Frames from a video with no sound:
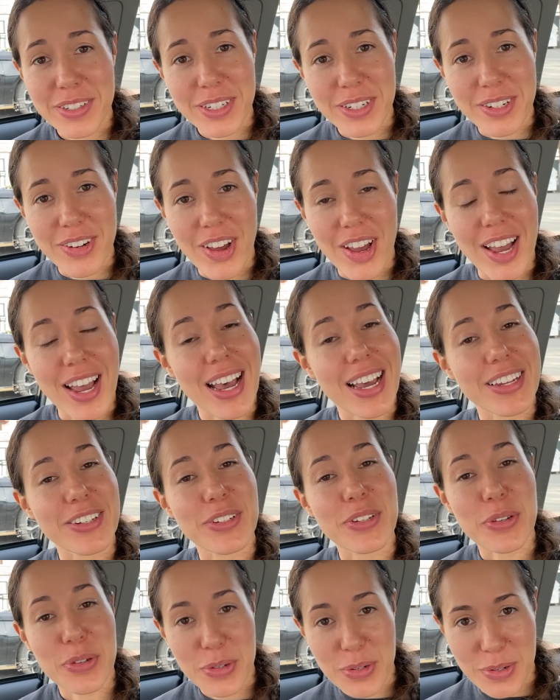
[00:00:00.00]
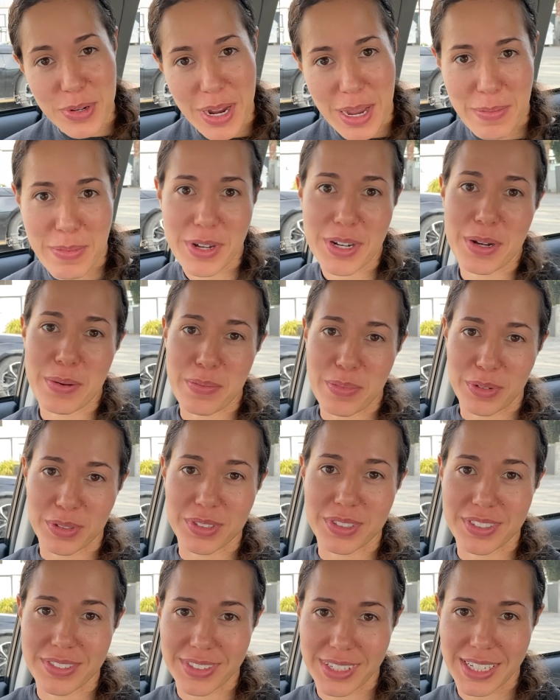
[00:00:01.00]
it or not, I too am a
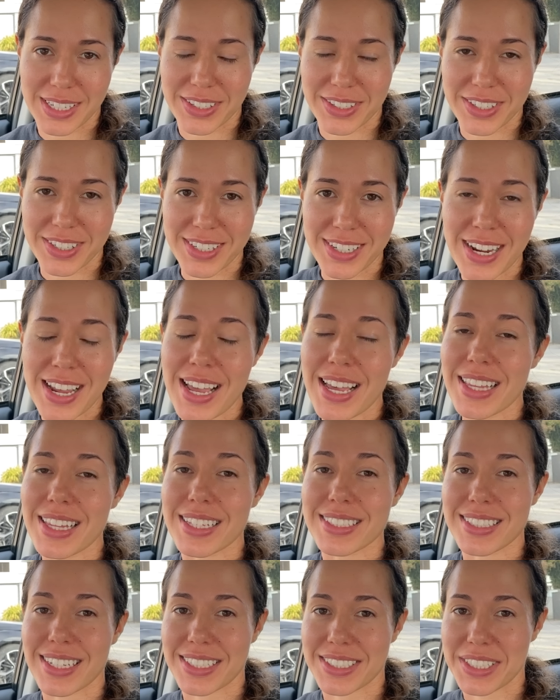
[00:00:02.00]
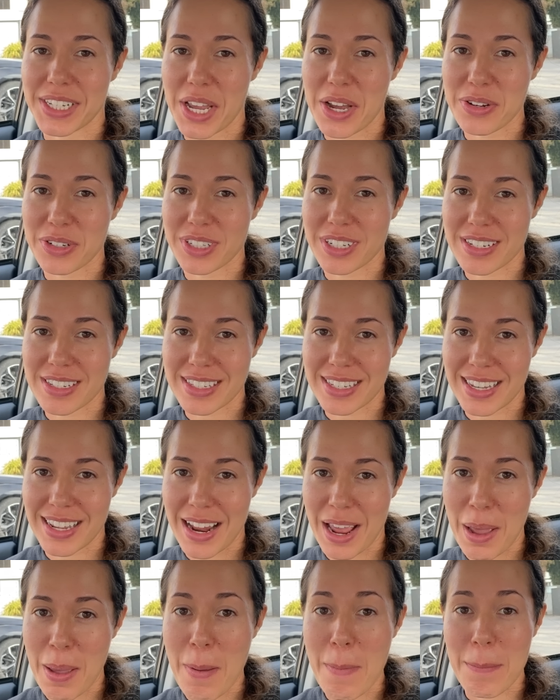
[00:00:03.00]
compulsive eater. That's actually how Jesse and
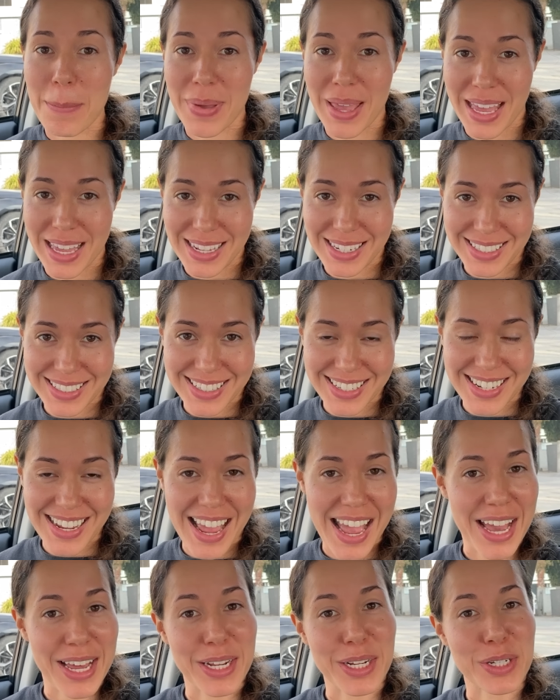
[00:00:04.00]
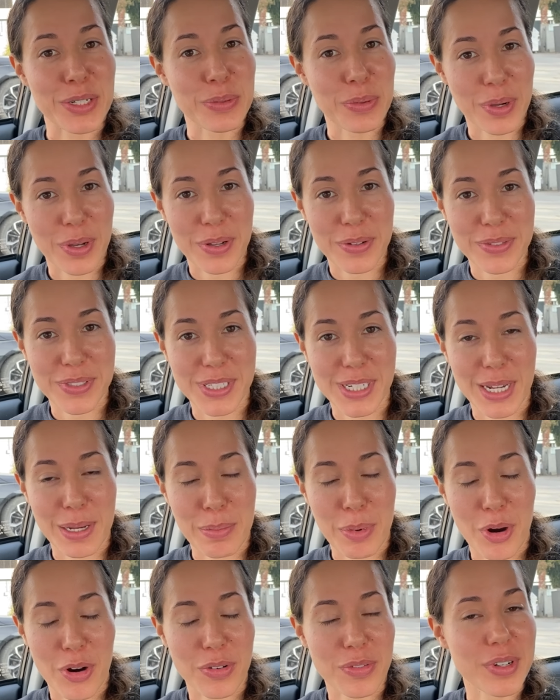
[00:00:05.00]
I met at a
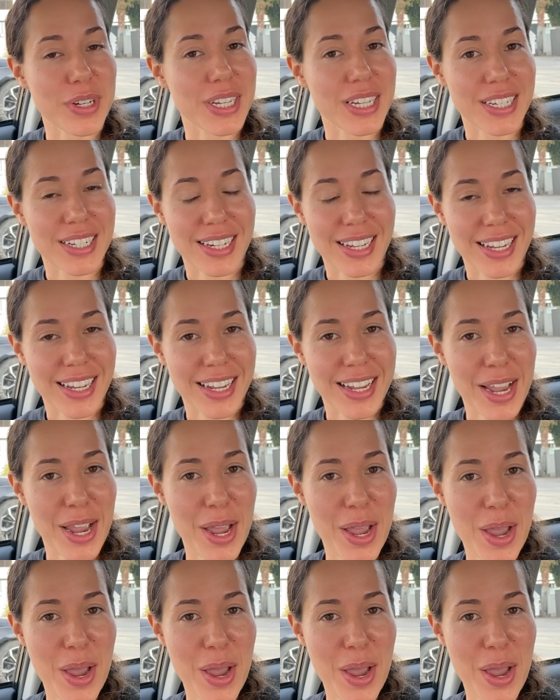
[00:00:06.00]
12-step overeating